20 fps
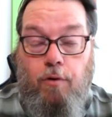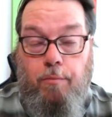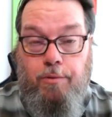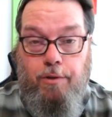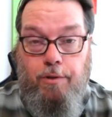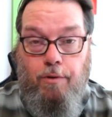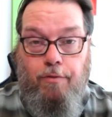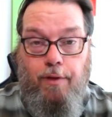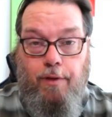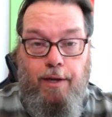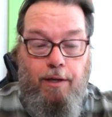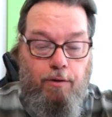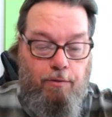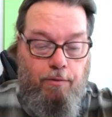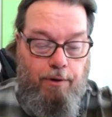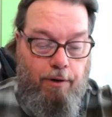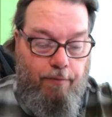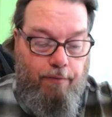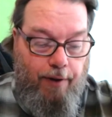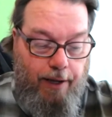So thank you in
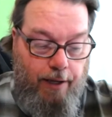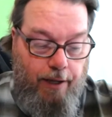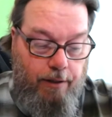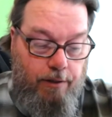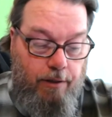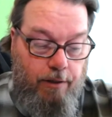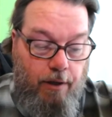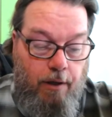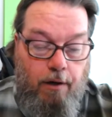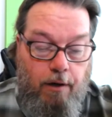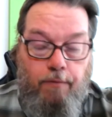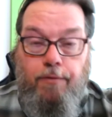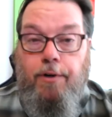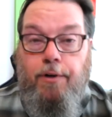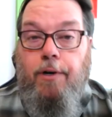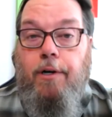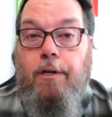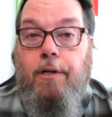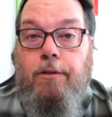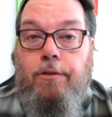advance for your
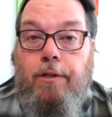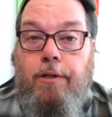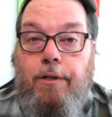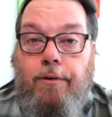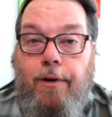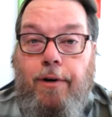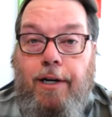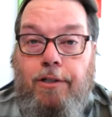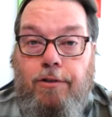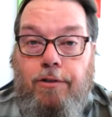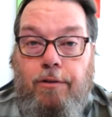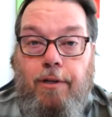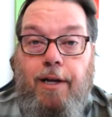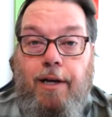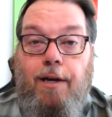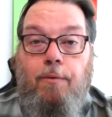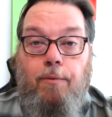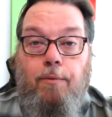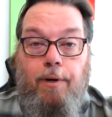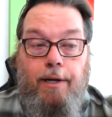consideration
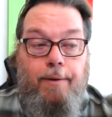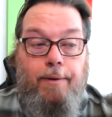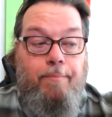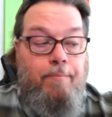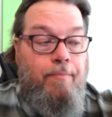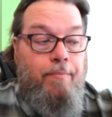that way.